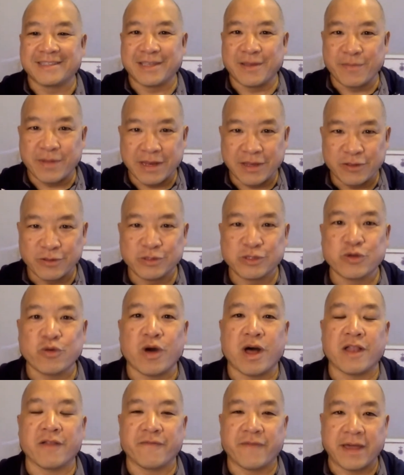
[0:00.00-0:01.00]
Somebody who's
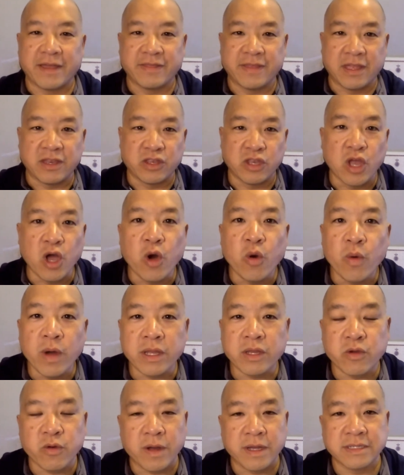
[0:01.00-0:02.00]
qualified, they know
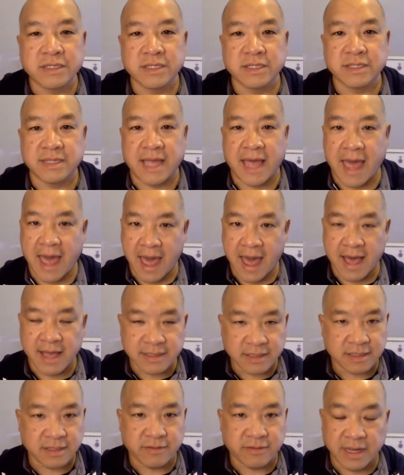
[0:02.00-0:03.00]
what questions to
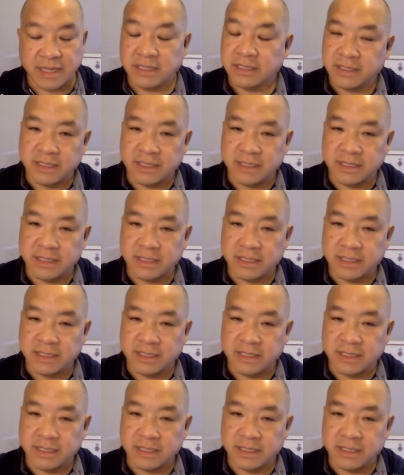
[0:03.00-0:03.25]
ask, right?